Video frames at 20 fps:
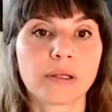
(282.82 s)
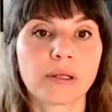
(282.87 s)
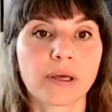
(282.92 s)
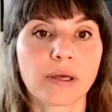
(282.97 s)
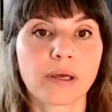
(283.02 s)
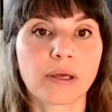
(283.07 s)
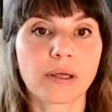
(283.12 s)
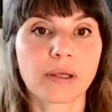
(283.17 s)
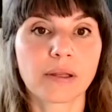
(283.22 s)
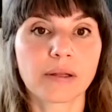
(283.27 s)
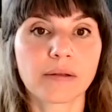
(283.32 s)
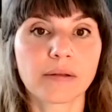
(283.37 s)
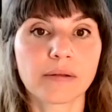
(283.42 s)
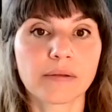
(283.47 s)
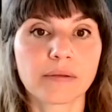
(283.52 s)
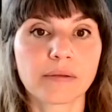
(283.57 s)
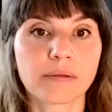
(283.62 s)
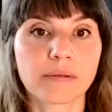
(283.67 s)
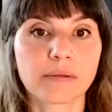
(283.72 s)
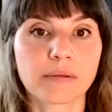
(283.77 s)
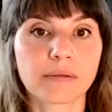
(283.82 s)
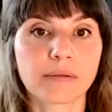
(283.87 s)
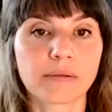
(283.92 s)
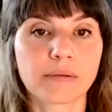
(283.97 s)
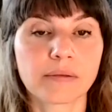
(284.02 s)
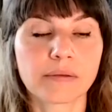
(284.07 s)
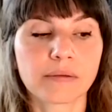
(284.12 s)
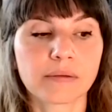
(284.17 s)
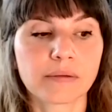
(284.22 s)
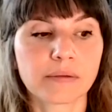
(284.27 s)
And
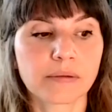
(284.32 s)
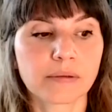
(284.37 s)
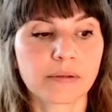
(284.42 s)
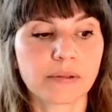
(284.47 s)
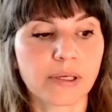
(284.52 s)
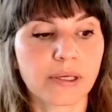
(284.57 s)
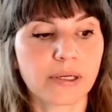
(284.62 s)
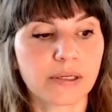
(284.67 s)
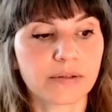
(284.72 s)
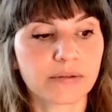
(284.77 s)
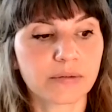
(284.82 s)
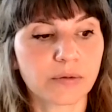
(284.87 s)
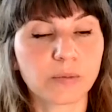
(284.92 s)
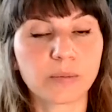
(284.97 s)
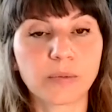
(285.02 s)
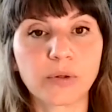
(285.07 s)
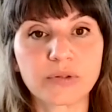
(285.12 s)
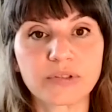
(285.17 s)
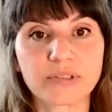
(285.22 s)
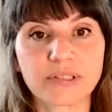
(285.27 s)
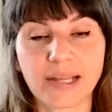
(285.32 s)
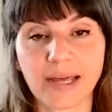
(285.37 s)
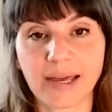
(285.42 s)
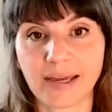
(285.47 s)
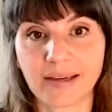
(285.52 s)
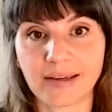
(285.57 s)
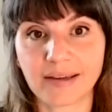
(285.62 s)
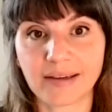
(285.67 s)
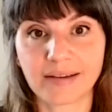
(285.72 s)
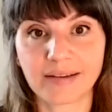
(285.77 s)
it is almost
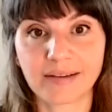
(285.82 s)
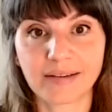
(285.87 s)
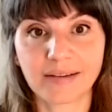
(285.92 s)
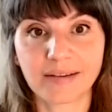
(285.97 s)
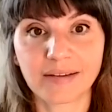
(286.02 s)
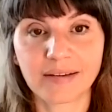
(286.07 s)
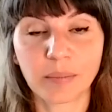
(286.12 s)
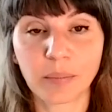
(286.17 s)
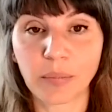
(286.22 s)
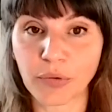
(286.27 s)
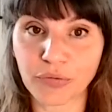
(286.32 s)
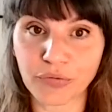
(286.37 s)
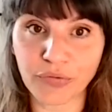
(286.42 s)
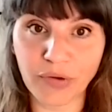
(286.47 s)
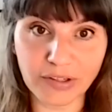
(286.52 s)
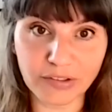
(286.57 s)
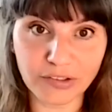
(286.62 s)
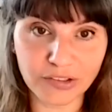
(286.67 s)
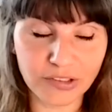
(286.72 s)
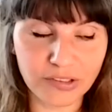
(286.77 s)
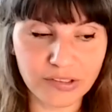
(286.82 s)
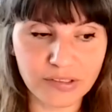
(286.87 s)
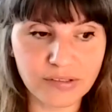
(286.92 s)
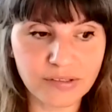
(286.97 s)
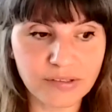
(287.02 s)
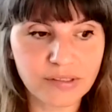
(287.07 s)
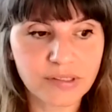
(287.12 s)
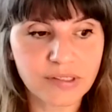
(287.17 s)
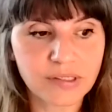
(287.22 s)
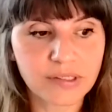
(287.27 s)
like perfection
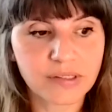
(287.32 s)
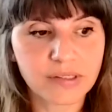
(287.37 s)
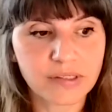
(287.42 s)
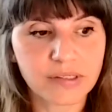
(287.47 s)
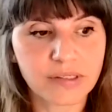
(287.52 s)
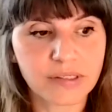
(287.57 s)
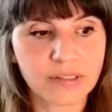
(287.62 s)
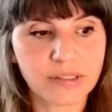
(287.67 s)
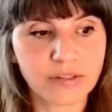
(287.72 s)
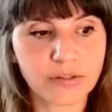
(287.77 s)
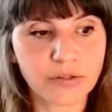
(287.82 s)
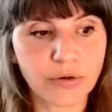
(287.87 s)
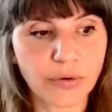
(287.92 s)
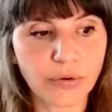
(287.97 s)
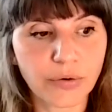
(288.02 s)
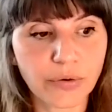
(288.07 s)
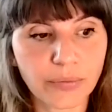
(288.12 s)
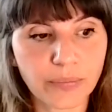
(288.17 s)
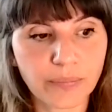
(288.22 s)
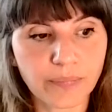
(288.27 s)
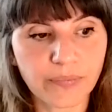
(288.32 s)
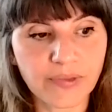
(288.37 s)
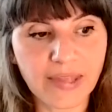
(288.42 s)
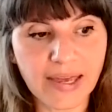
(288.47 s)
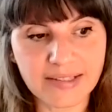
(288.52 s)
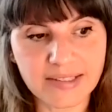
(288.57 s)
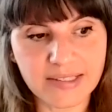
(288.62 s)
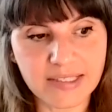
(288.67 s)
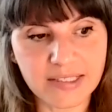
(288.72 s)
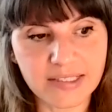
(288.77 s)
in your
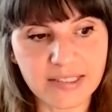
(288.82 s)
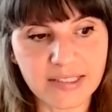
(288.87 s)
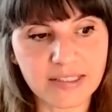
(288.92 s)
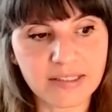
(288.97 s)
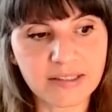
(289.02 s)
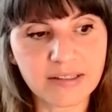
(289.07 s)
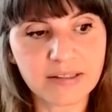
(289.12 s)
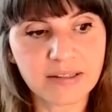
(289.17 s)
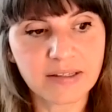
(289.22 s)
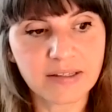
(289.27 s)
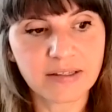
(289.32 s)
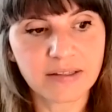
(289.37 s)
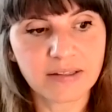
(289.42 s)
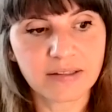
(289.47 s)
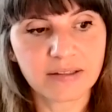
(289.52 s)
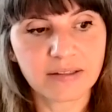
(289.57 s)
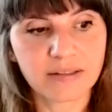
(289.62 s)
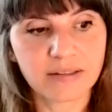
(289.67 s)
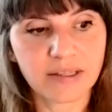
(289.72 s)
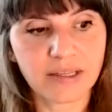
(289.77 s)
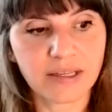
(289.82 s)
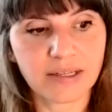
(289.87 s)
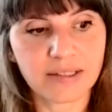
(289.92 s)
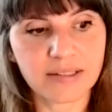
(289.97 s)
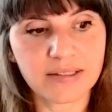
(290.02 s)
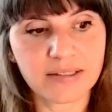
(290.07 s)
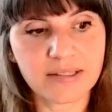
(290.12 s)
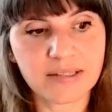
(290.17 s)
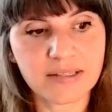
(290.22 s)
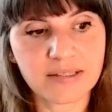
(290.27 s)
density. It
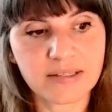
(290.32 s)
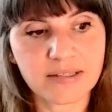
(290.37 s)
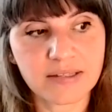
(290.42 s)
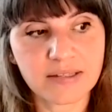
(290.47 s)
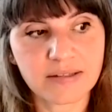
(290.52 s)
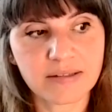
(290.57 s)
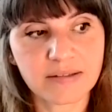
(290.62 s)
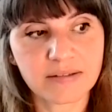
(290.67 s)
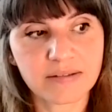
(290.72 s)
is